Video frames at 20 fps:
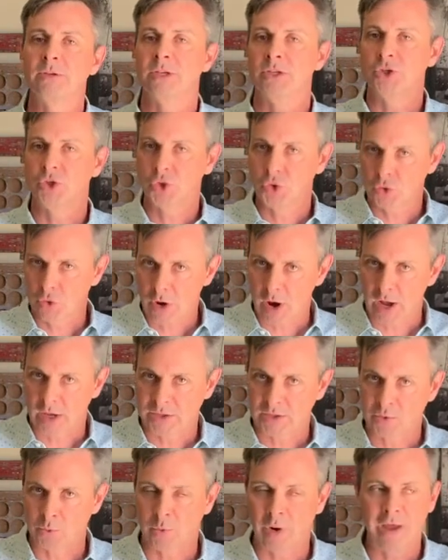to
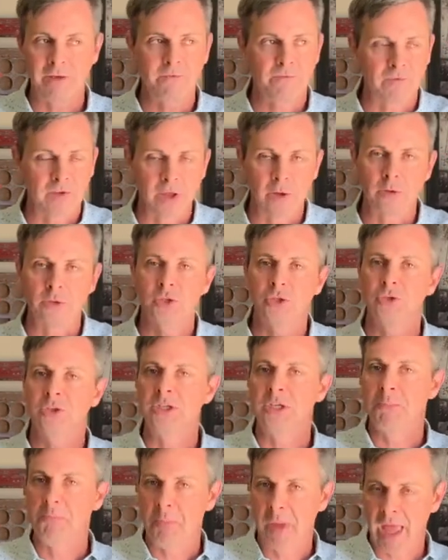trust, when I fail to
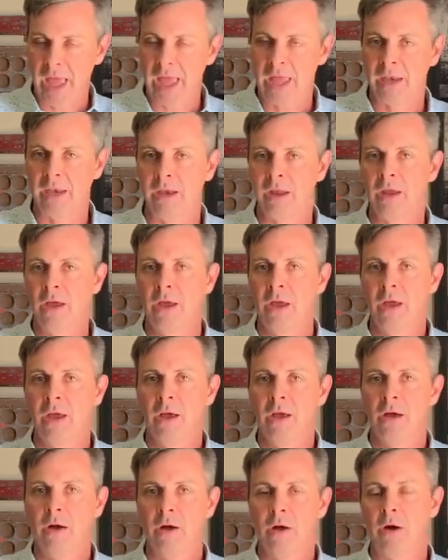depend
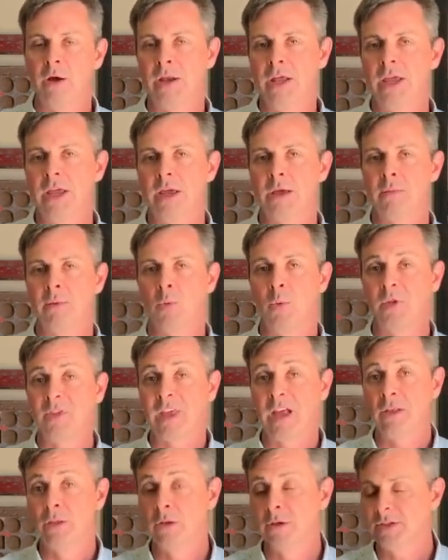on Him. And what
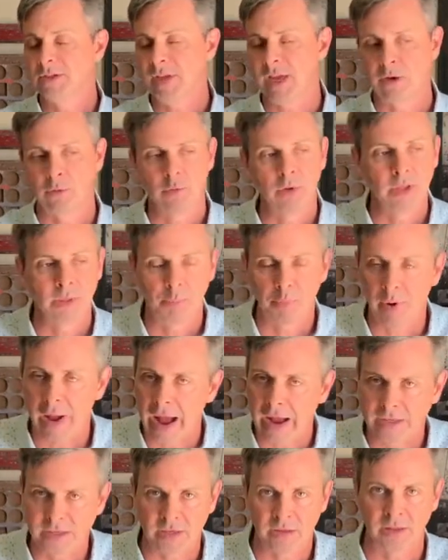that looks like really
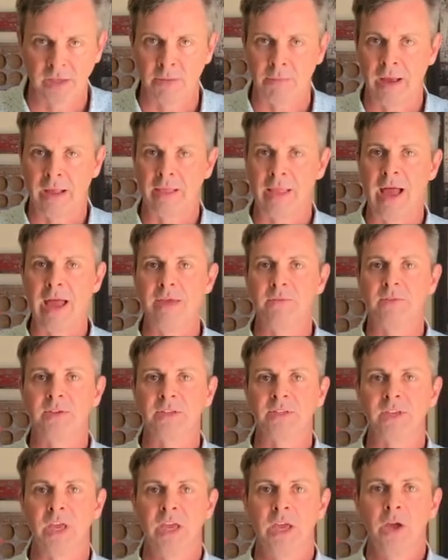practically in my life
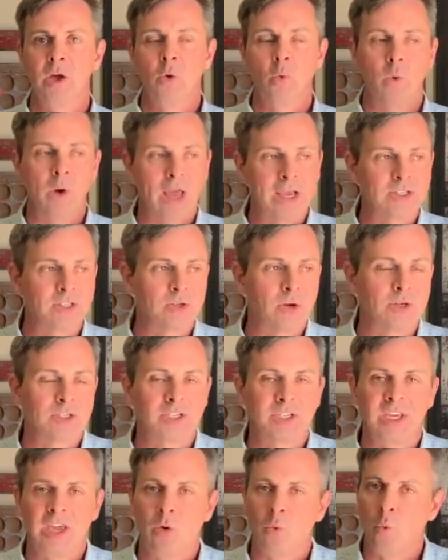is when I start
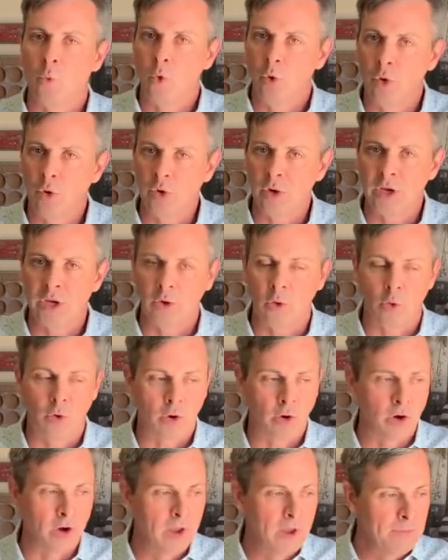to get worried
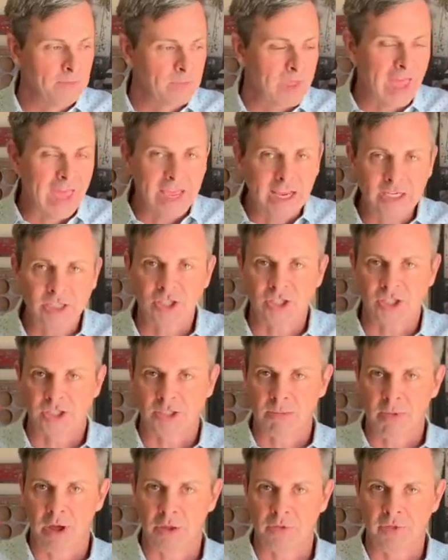or anxious
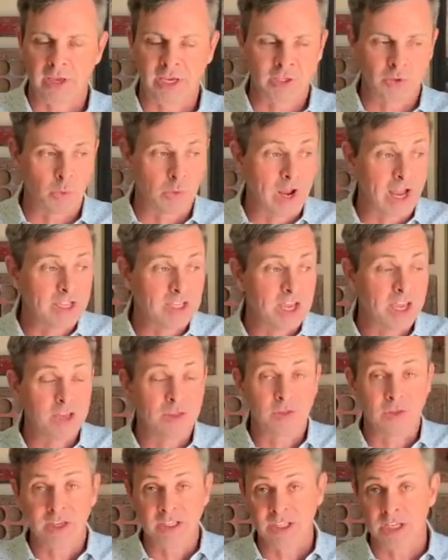about things, when I
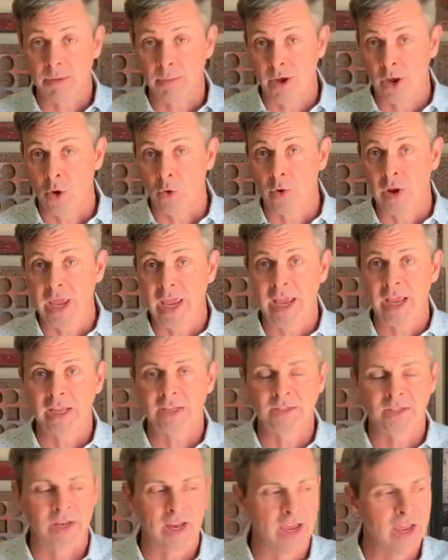take things into my own
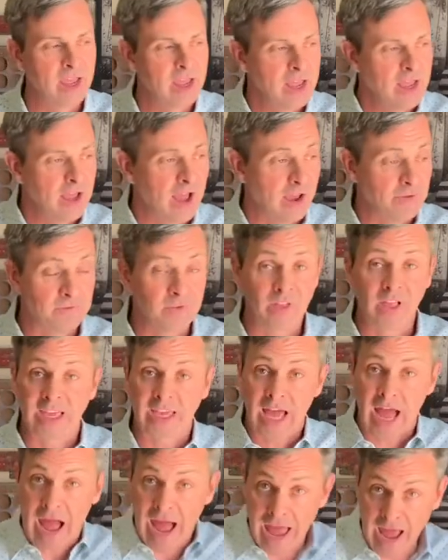hands and I, I feel
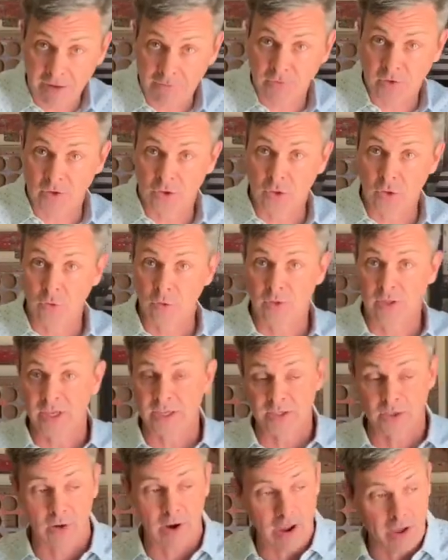like I have to do
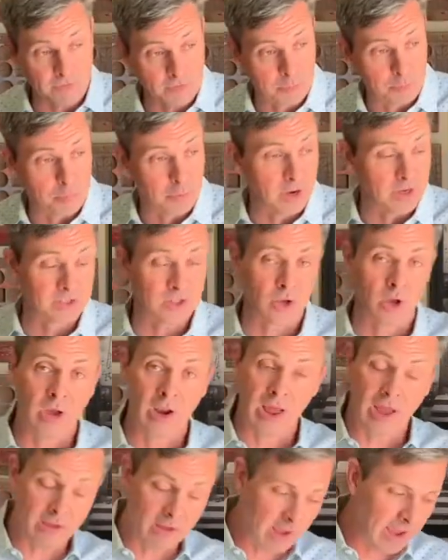this or I have to press on,
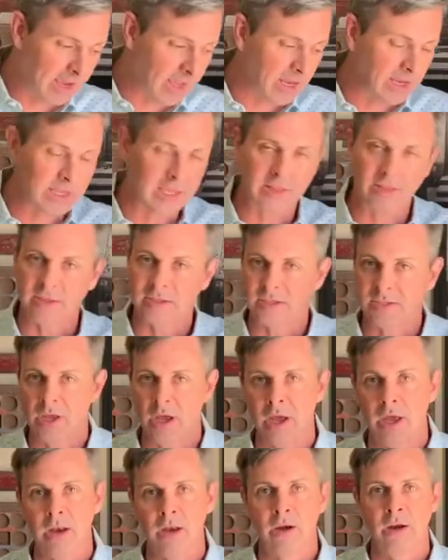I, I got to get this
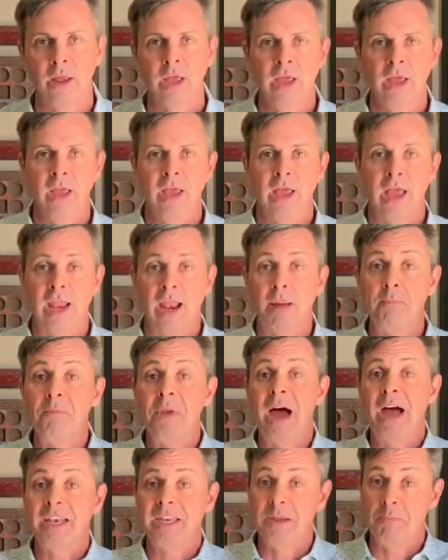done, or, and I'm
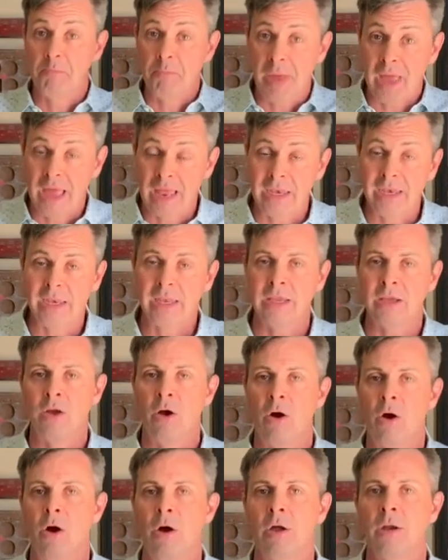not depending
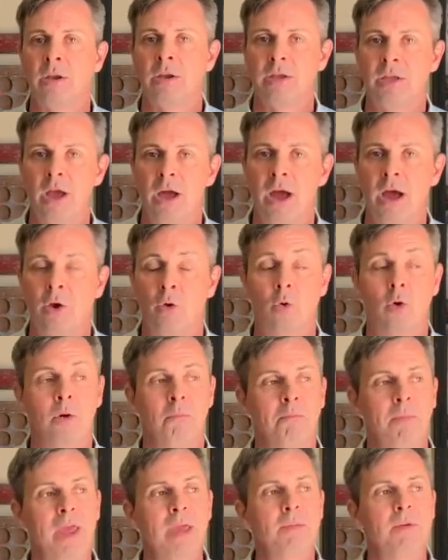on God. Or
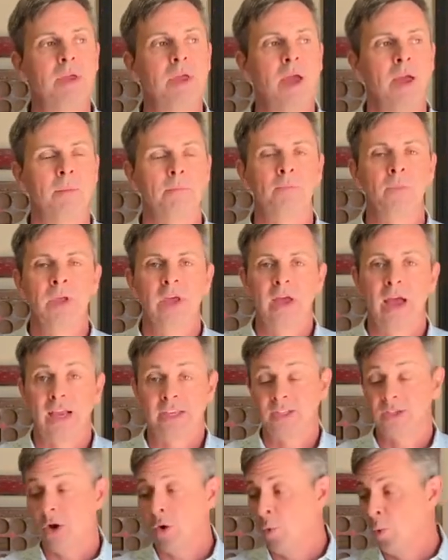maybe I'm, I
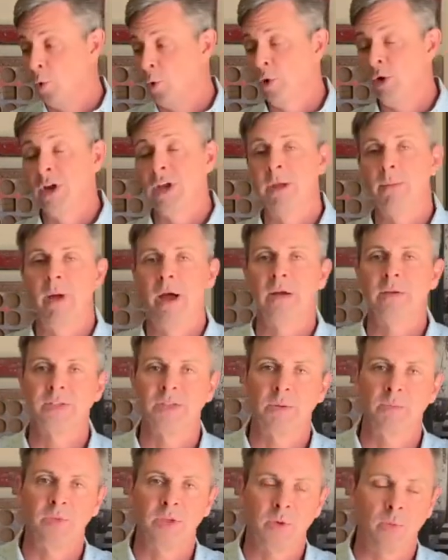start worrying about
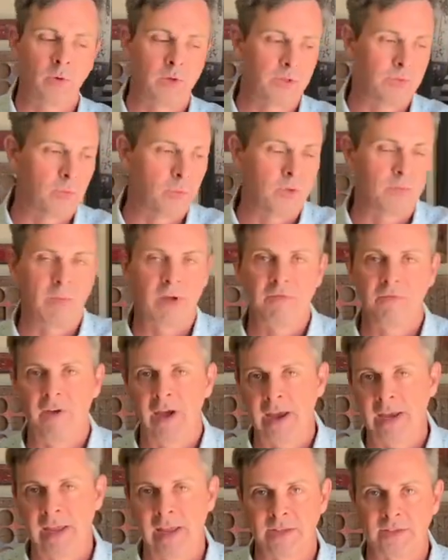something with, with my
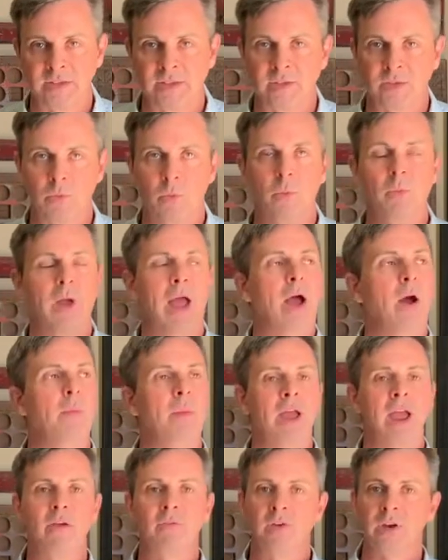finances. How am
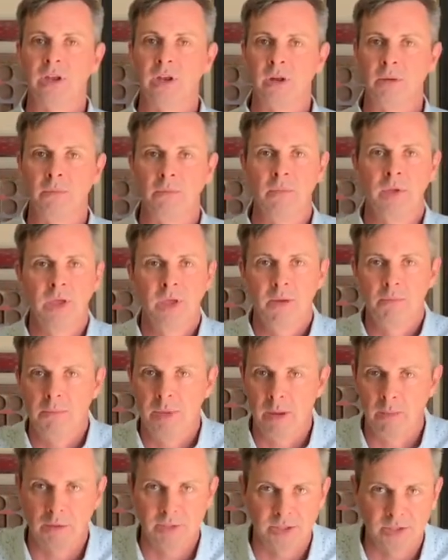I ever going to
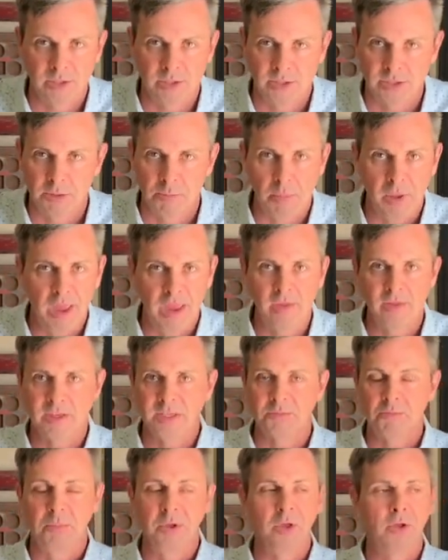be able to, to pay
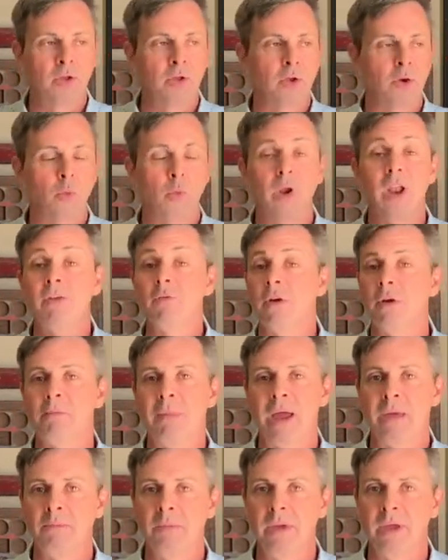this bill or whatever it
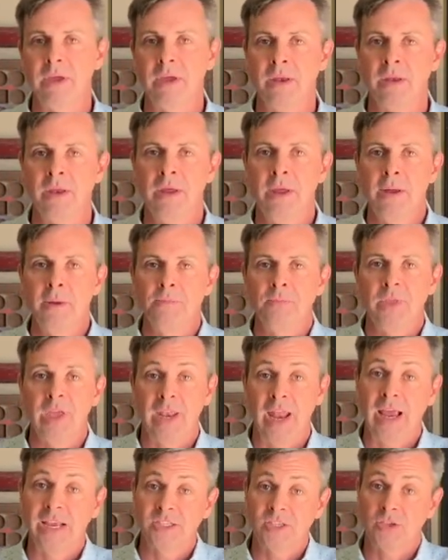might be? And,
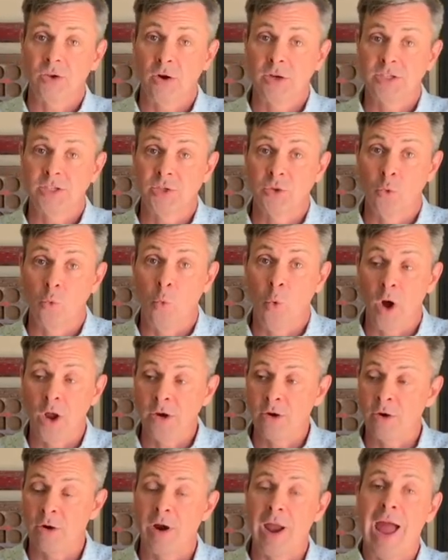and I start to
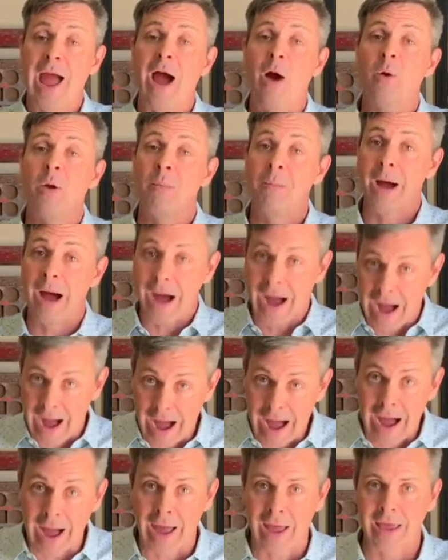wonder, how am
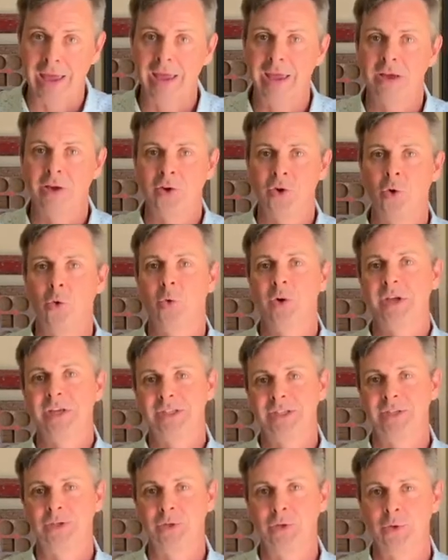I going
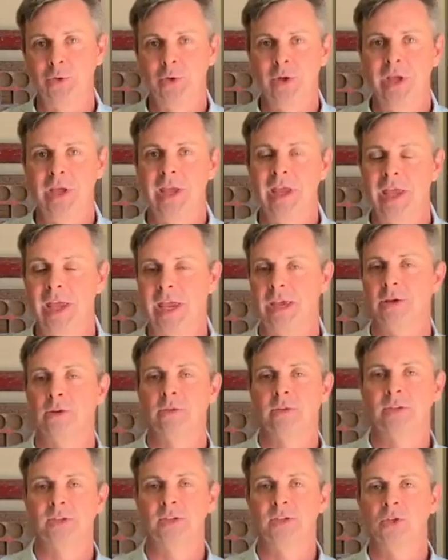to handle
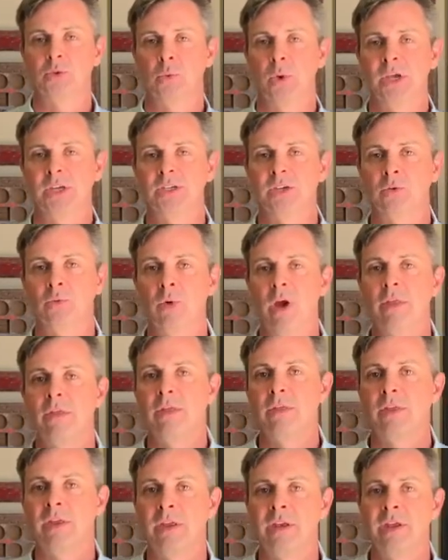the situation rather
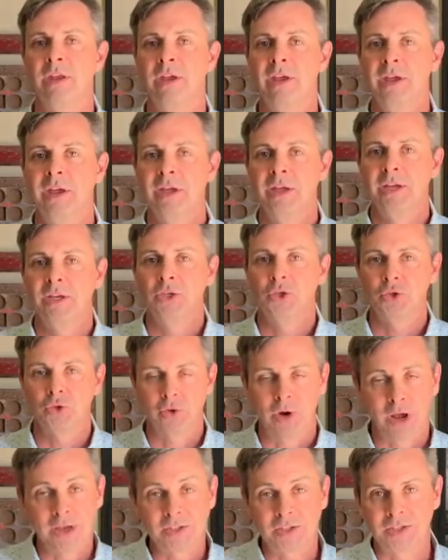than
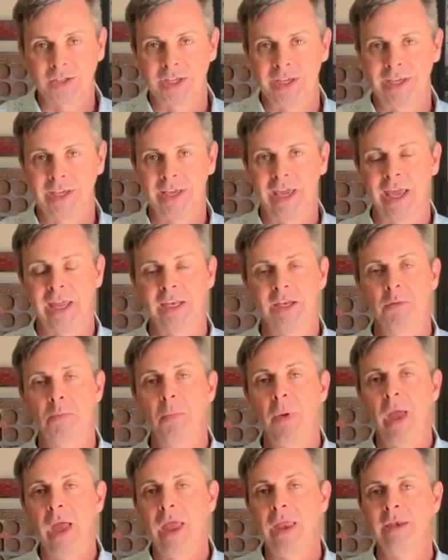trusting and
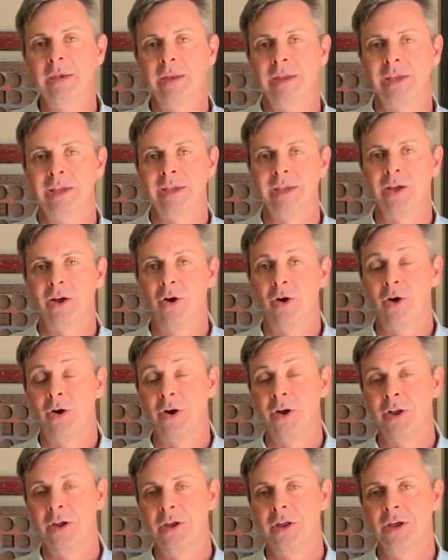depending
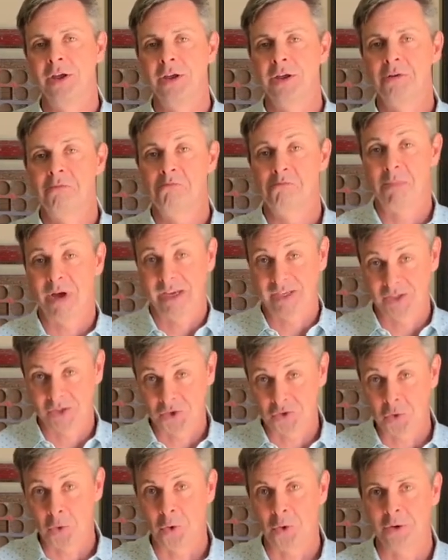on my
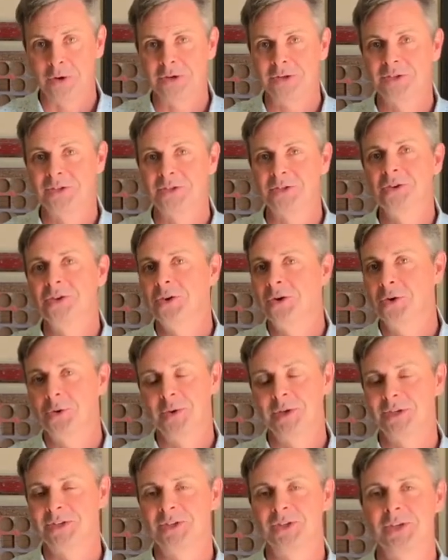source, who
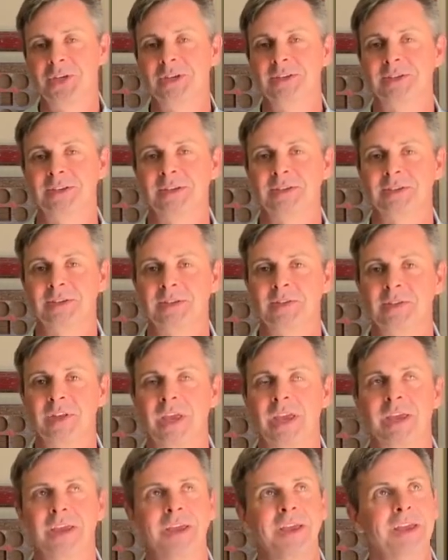is Jesus, and
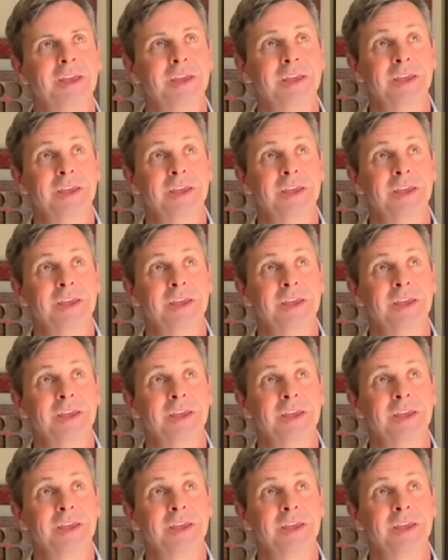saying,